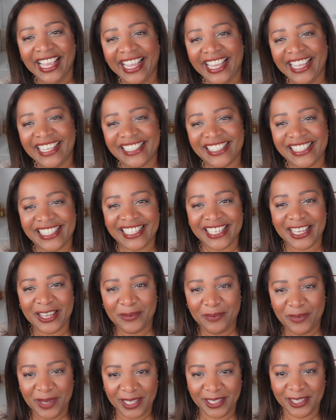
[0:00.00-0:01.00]
it's
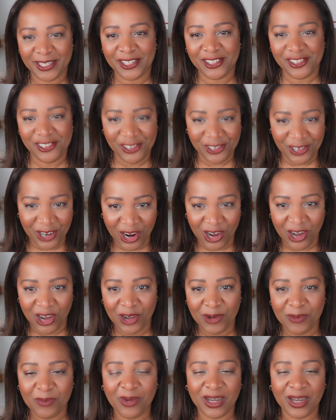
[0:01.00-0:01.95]
a bit strong.